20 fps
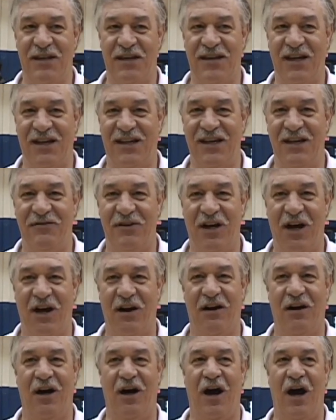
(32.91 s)
I think even
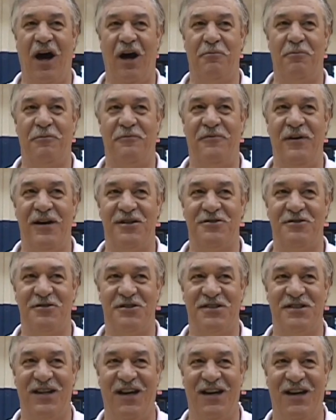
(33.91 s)
our
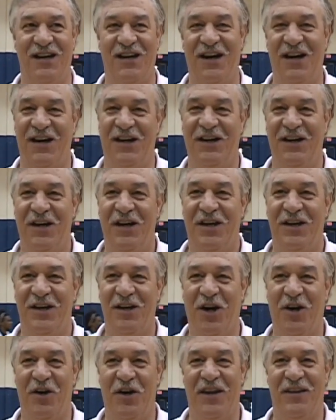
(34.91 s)
professors say,
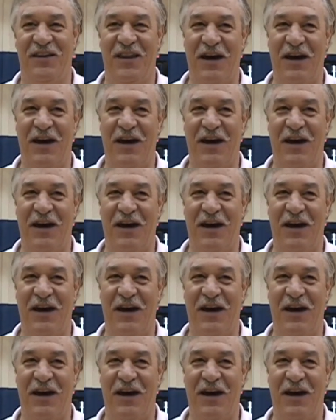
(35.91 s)
you know,